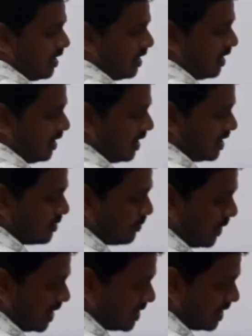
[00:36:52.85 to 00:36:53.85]
Here it is
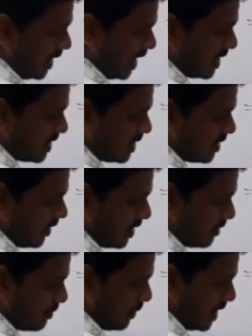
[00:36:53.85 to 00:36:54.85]
plus 3x square
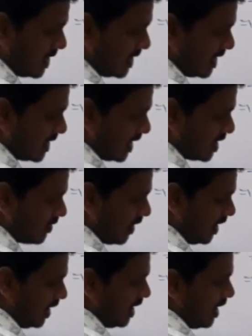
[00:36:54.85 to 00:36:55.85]
plus
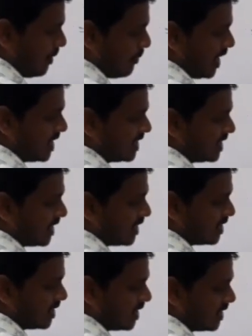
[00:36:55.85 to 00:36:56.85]
6xy minus
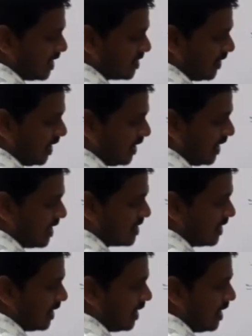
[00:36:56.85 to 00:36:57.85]
6xy get
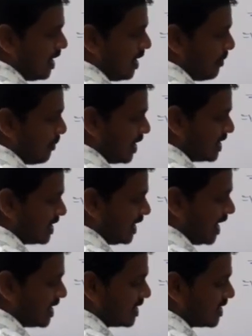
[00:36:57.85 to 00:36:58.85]
cancelled, plus
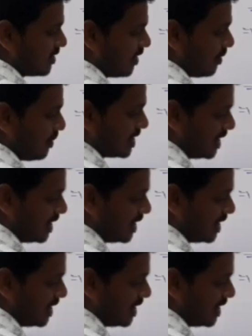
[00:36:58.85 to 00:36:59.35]
3x square plus